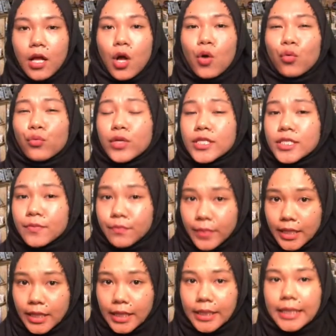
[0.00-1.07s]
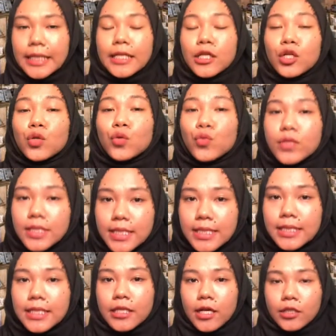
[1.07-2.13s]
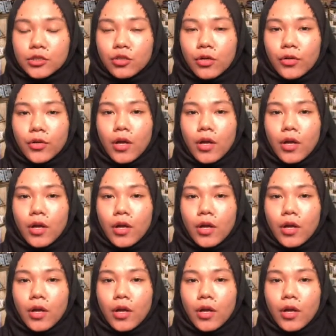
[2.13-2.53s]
which means it loses electron,